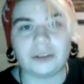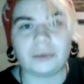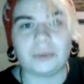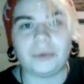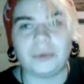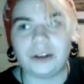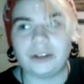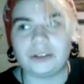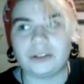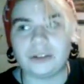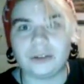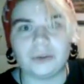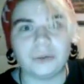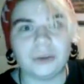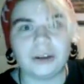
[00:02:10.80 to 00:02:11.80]
some of my videos
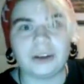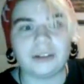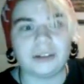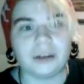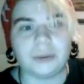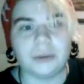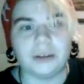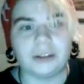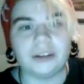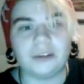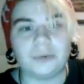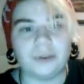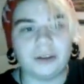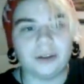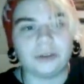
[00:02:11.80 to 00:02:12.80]
don't reach 10 minutes,
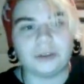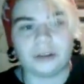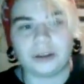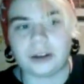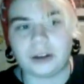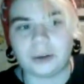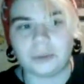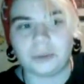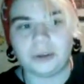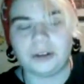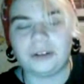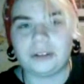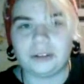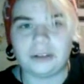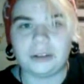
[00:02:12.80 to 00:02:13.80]
this video is not gonna
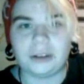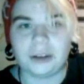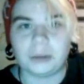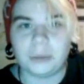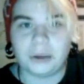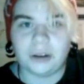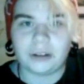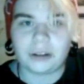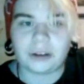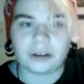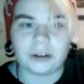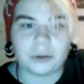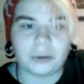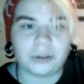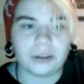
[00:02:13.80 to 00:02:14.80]
reach 10 minutes, I can
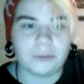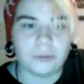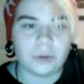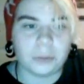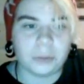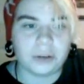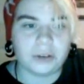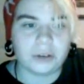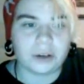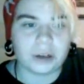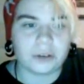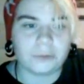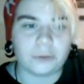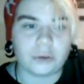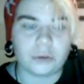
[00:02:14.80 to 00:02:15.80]
already see I've only been
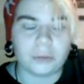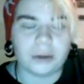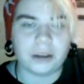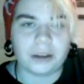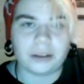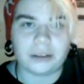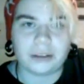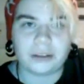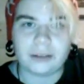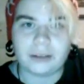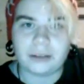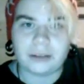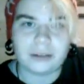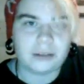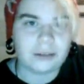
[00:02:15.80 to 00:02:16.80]
talking for 2 minutes.
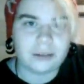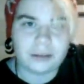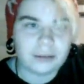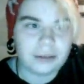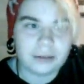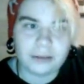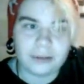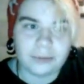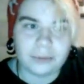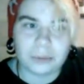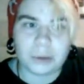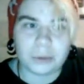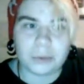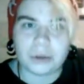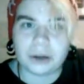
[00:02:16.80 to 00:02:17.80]

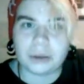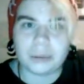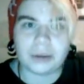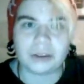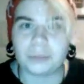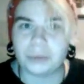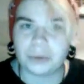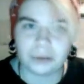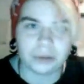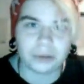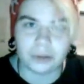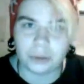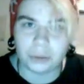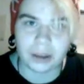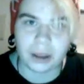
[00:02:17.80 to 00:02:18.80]
What, what am I supposed to
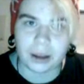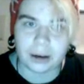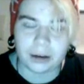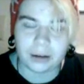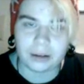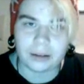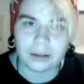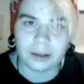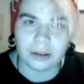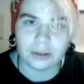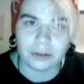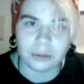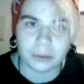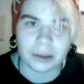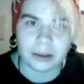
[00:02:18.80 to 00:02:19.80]
do with that? The
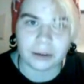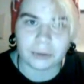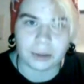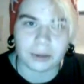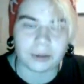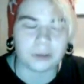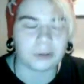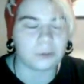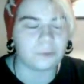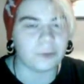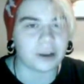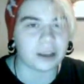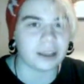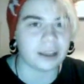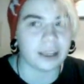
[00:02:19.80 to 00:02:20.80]
YouTube algorithm is
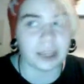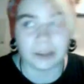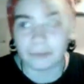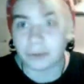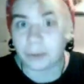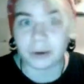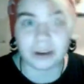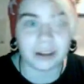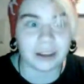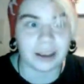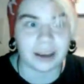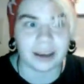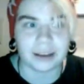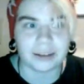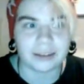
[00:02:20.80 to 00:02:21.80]
fucking everyone in the
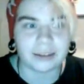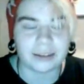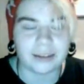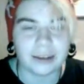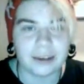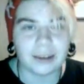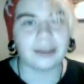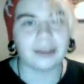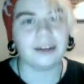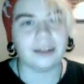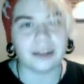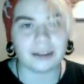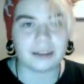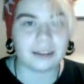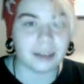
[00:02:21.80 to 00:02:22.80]
ass,
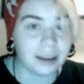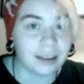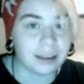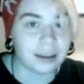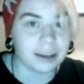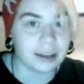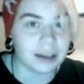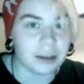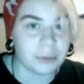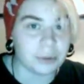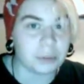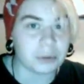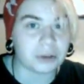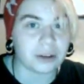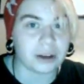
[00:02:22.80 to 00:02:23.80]
not telling
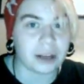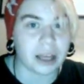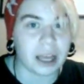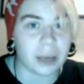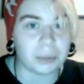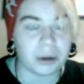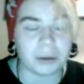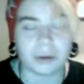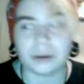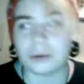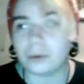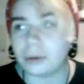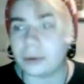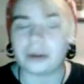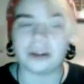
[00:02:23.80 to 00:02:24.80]
anyone what's gonna happen.
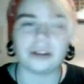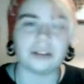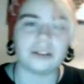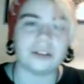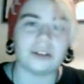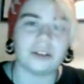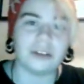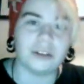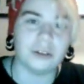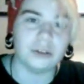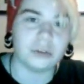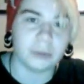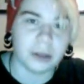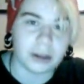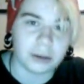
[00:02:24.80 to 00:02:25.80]
No, I'm not gonna discuss the
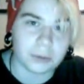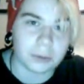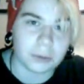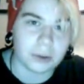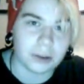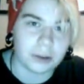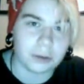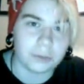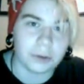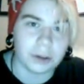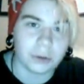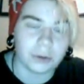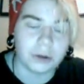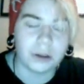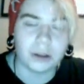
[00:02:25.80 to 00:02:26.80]
YouTube algorithm in this
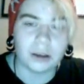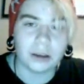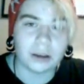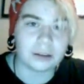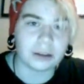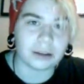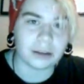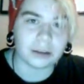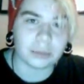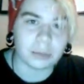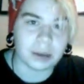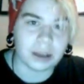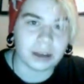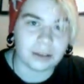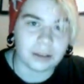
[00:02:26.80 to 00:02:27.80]
video, because that doesn't
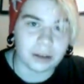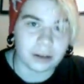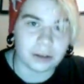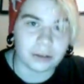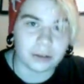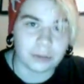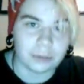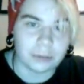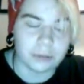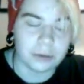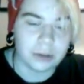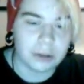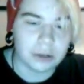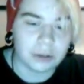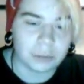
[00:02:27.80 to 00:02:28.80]
make any sense
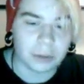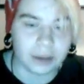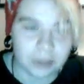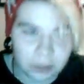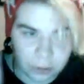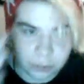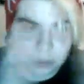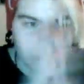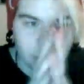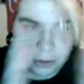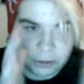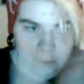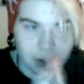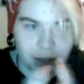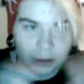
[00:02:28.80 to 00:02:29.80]
to smash two
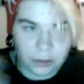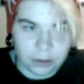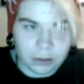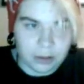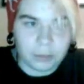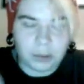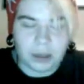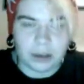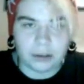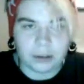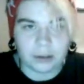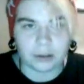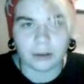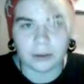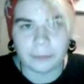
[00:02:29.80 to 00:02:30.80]
topics together. It doesn't make any
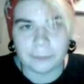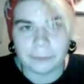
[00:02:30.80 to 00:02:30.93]
sense.